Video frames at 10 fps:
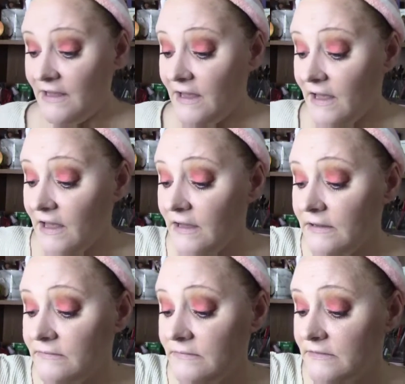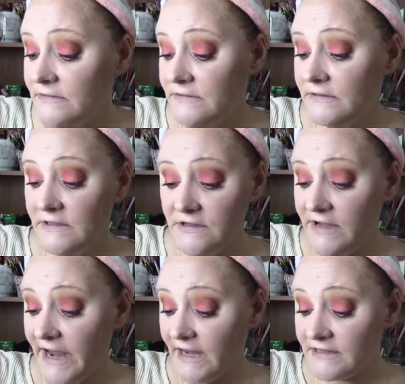The little
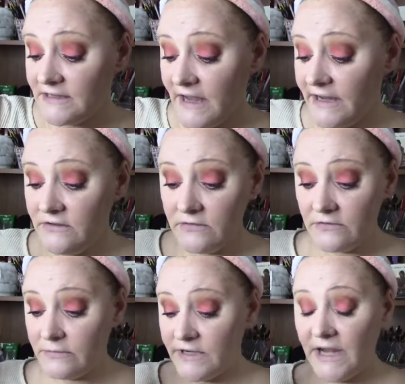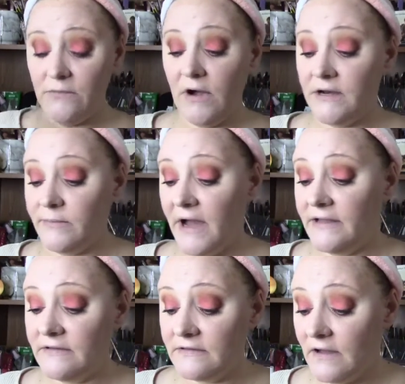hack that I use when I want to buy
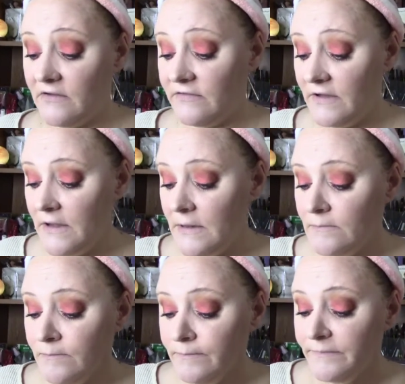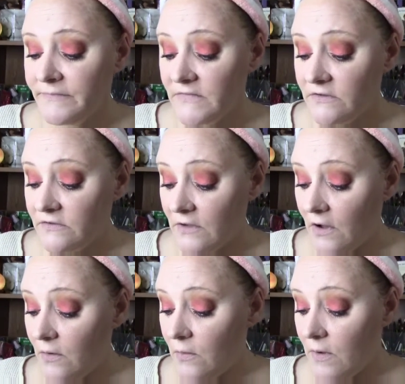stuff.
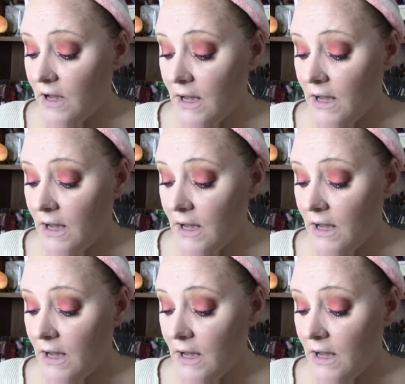So